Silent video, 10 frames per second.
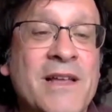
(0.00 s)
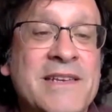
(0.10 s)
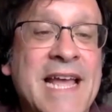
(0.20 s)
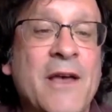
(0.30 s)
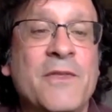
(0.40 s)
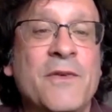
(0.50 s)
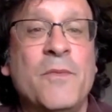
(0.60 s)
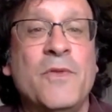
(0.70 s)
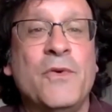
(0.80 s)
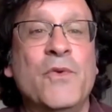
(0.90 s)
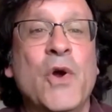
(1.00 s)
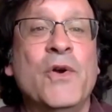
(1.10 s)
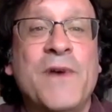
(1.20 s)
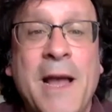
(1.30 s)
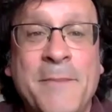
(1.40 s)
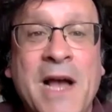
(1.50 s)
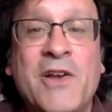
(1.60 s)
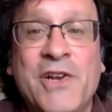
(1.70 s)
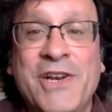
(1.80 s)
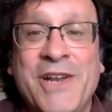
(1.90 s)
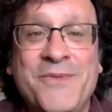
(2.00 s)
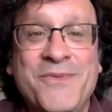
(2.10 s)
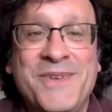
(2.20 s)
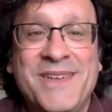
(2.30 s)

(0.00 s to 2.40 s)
down the road of I'm not good enough.